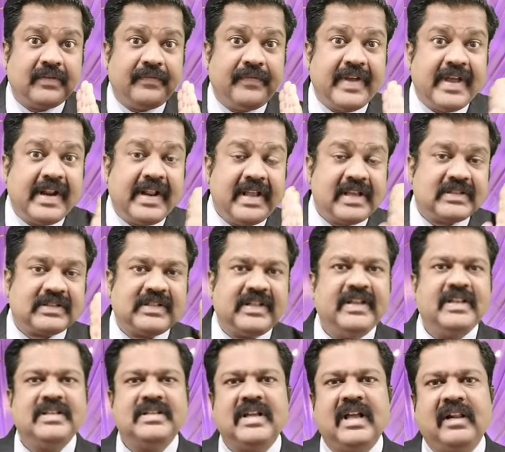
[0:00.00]
various
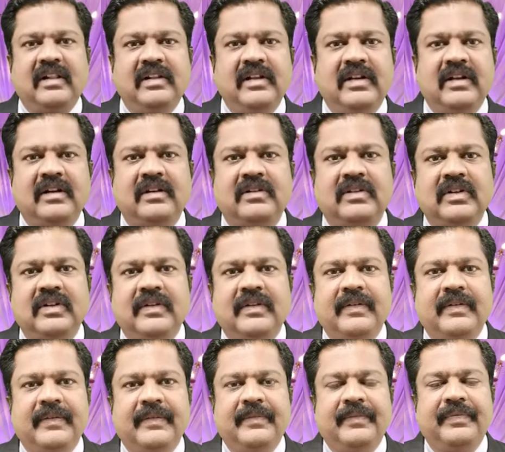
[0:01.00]
things are there
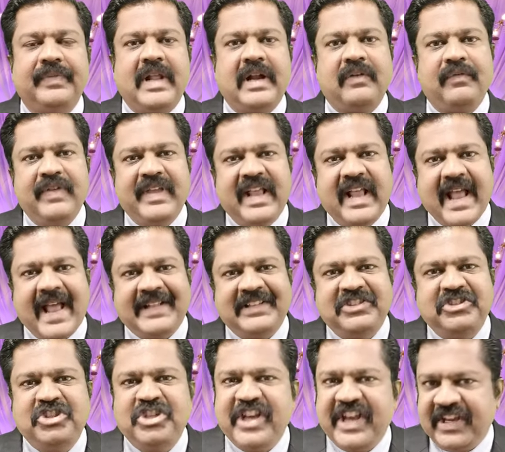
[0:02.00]
that we
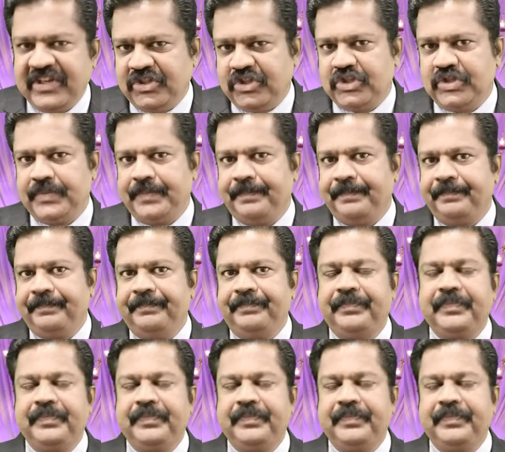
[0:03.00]
can change.